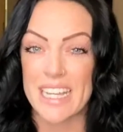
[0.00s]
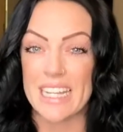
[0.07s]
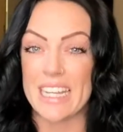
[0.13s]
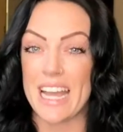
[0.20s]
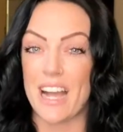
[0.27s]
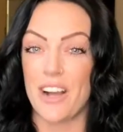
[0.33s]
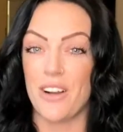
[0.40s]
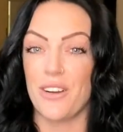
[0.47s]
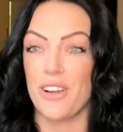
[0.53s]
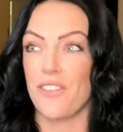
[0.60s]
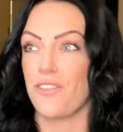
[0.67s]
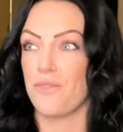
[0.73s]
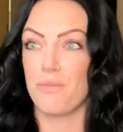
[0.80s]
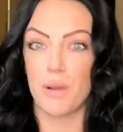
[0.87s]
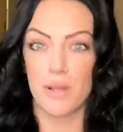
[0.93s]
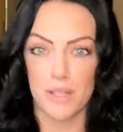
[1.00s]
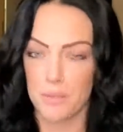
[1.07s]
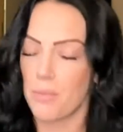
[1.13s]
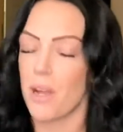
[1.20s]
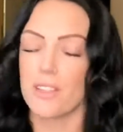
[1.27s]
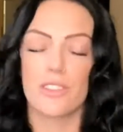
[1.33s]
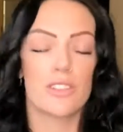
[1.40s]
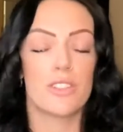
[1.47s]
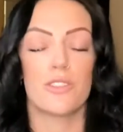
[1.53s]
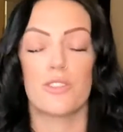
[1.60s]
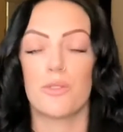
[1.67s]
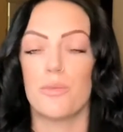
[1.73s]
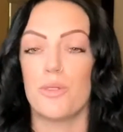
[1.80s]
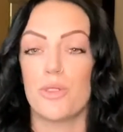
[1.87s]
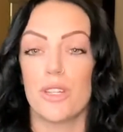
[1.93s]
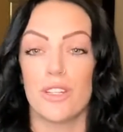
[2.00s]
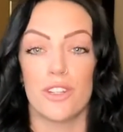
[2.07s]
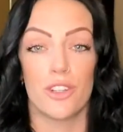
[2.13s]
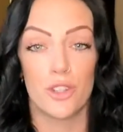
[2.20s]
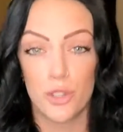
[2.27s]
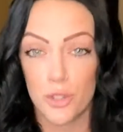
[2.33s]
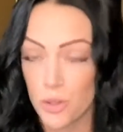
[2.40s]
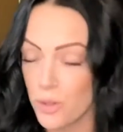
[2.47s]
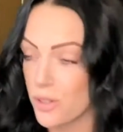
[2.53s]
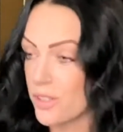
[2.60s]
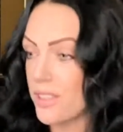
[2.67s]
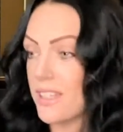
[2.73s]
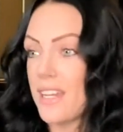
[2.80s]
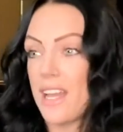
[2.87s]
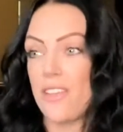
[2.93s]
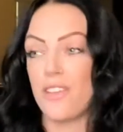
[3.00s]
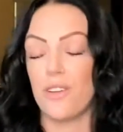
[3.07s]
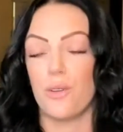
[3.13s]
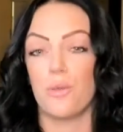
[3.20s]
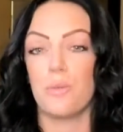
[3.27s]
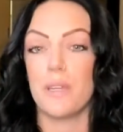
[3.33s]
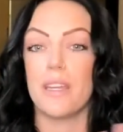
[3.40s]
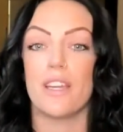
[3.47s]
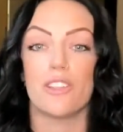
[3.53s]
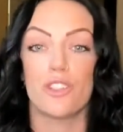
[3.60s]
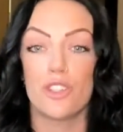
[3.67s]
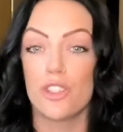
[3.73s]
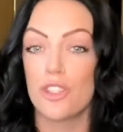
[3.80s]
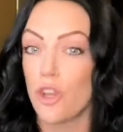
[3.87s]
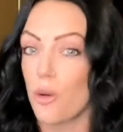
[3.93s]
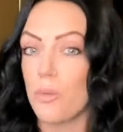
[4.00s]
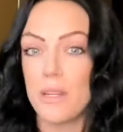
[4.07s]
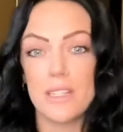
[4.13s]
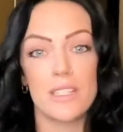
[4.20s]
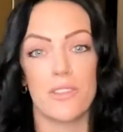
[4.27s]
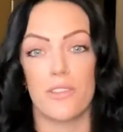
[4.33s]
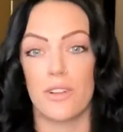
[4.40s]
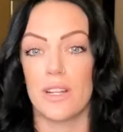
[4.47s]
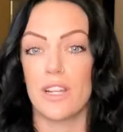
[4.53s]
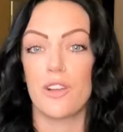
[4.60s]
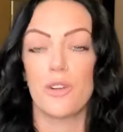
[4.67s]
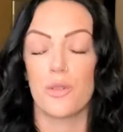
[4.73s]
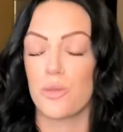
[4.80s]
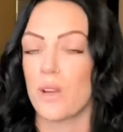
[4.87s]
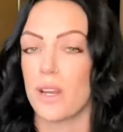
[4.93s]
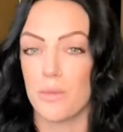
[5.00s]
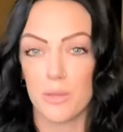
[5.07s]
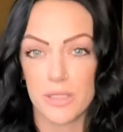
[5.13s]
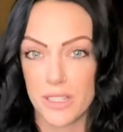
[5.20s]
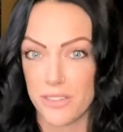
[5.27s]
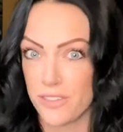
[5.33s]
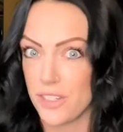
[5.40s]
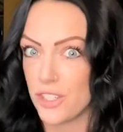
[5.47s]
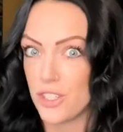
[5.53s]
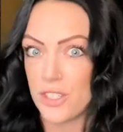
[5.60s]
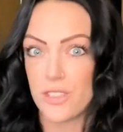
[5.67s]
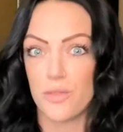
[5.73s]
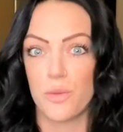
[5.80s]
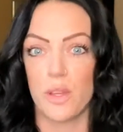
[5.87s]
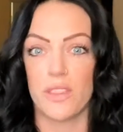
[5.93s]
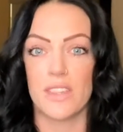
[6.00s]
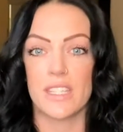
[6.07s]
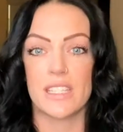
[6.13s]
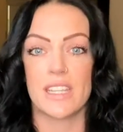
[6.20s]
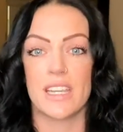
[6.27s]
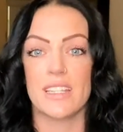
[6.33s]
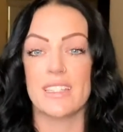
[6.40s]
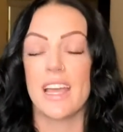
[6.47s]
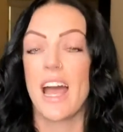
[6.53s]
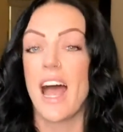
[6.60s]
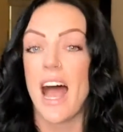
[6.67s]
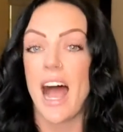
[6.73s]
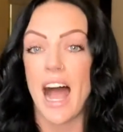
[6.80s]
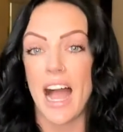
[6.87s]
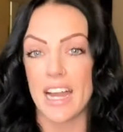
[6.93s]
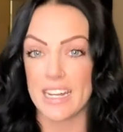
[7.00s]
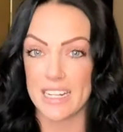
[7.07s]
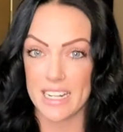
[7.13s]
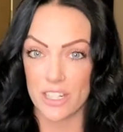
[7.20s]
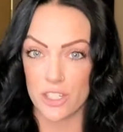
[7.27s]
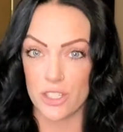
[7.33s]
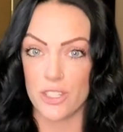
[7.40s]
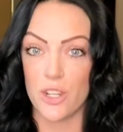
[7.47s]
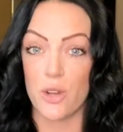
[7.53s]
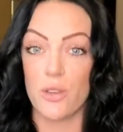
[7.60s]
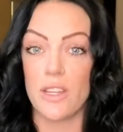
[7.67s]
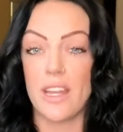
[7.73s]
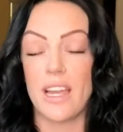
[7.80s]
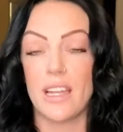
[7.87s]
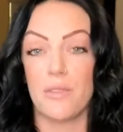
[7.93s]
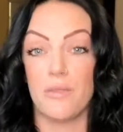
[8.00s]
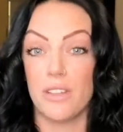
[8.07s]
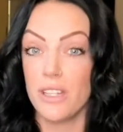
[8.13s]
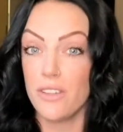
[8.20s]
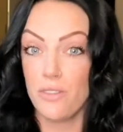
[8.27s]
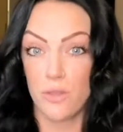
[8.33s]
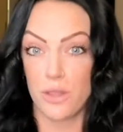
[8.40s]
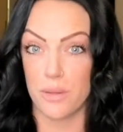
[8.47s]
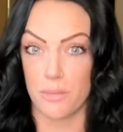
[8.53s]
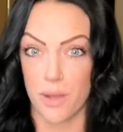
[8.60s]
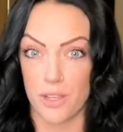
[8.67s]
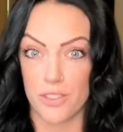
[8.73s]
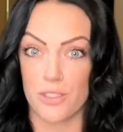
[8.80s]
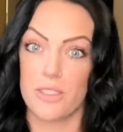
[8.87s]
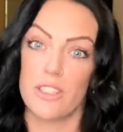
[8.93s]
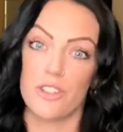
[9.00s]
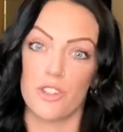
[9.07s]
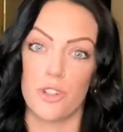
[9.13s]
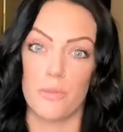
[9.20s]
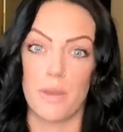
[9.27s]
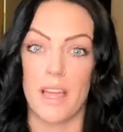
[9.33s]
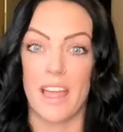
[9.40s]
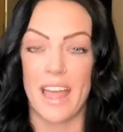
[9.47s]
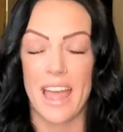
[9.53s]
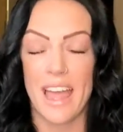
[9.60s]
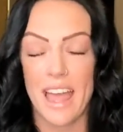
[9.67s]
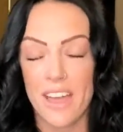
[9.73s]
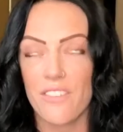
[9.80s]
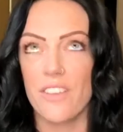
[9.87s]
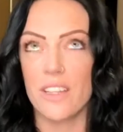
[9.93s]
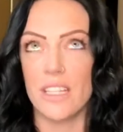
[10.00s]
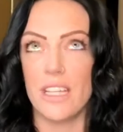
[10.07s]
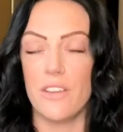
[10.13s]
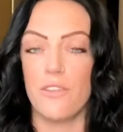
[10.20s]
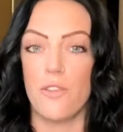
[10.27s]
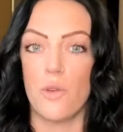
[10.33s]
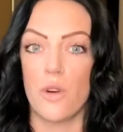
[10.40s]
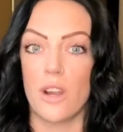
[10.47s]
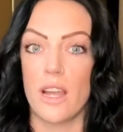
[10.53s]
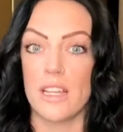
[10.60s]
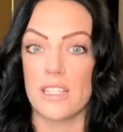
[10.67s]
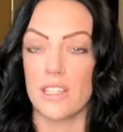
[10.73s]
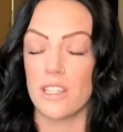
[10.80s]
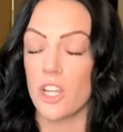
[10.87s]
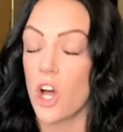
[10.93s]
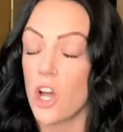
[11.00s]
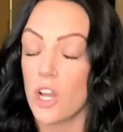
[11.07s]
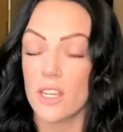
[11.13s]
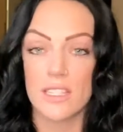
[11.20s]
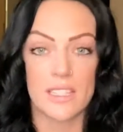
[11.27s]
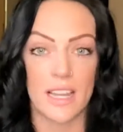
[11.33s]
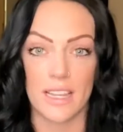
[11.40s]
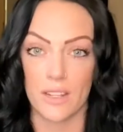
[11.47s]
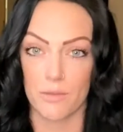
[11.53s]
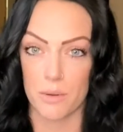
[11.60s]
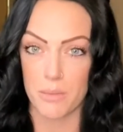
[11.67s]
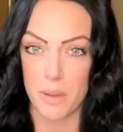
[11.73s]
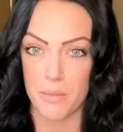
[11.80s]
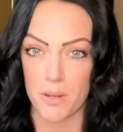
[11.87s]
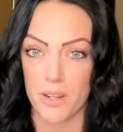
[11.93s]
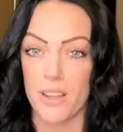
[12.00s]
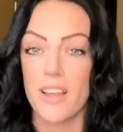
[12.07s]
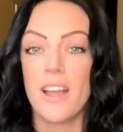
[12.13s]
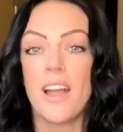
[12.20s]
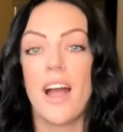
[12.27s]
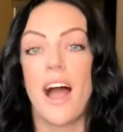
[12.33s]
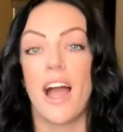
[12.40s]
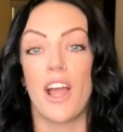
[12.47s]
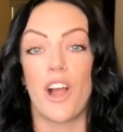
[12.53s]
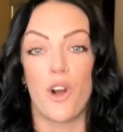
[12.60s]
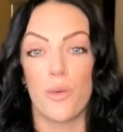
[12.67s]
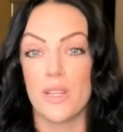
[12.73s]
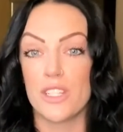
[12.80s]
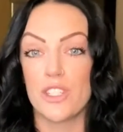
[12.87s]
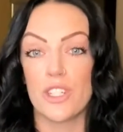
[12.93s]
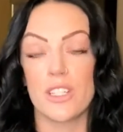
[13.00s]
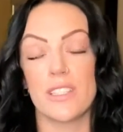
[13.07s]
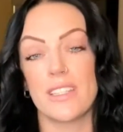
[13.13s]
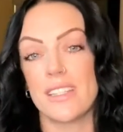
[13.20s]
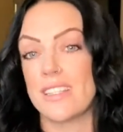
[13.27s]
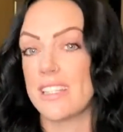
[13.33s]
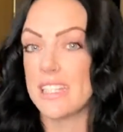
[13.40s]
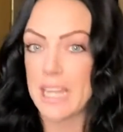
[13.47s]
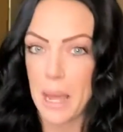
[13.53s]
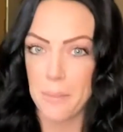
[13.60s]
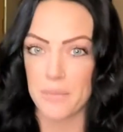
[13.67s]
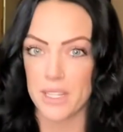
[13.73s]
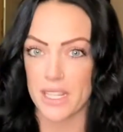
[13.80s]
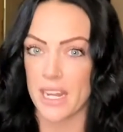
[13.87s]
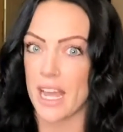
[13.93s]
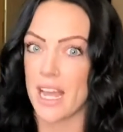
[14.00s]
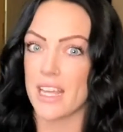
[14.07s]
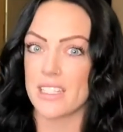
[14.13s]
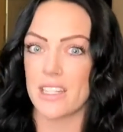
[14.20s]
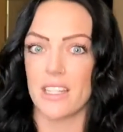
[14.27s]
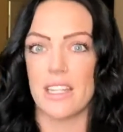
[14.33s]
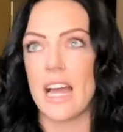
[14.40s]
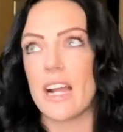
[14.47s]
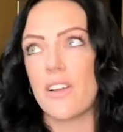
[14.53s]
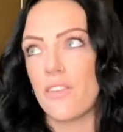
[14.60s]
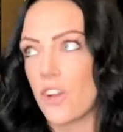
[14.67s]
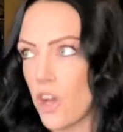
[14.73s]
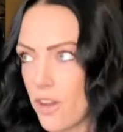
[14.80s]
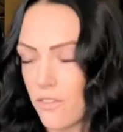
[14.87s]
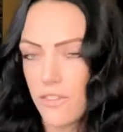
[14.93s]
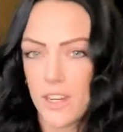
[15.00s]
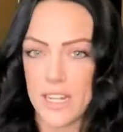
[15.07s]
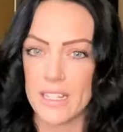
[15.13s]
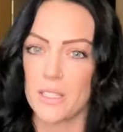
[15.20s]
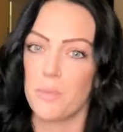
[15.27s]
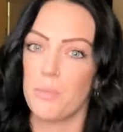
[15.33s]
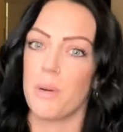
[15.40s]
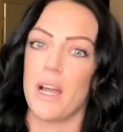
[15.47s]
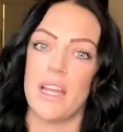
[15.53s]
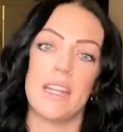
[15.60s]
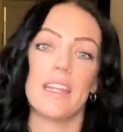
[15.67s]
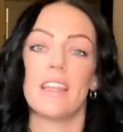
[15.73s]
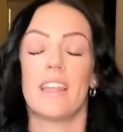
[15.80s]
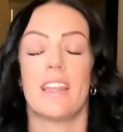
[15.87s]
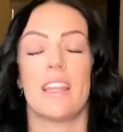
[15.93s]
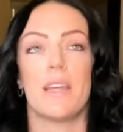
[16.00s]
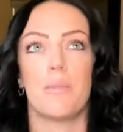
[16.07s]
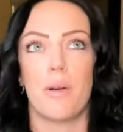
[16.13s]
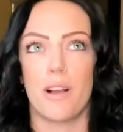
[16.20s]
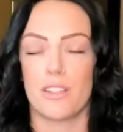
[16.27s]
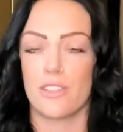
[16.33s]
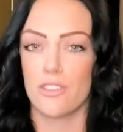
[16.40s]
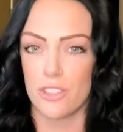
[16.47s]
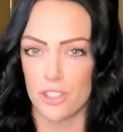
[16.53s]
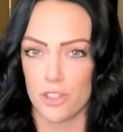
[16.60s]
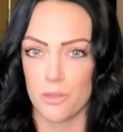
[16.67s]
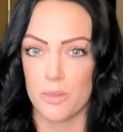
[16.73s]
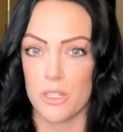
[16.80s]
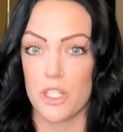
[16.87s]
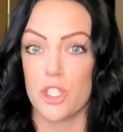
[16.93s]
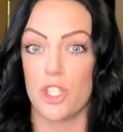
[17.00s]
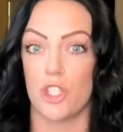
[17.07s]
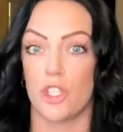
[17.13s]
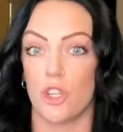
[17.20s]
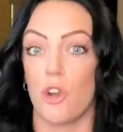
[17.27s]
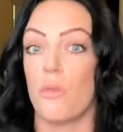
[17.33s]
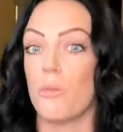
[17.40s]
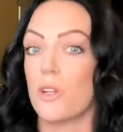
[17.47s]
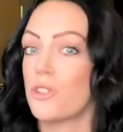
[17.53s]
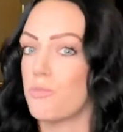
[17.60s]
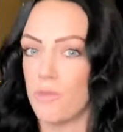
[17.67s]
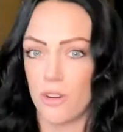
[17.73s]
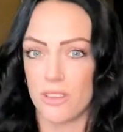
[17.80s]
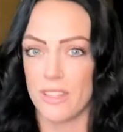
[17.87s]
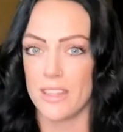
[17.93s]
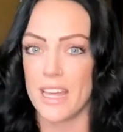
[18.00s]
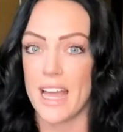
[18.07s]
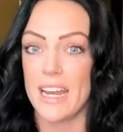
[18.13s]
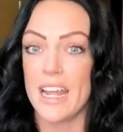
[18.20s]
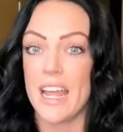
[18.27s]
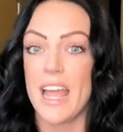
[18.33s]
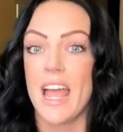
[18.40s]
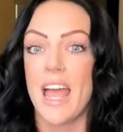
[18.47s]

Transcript: Now, if imposter syndrome, you can Google it and there will be so many different incredible definitions of what this is. I didn't actually know that I had lived with imposter syndrome heavily for as long as I can remember. I always just stamped it as a lack of confidence, but imposter syndrome is so much more than that.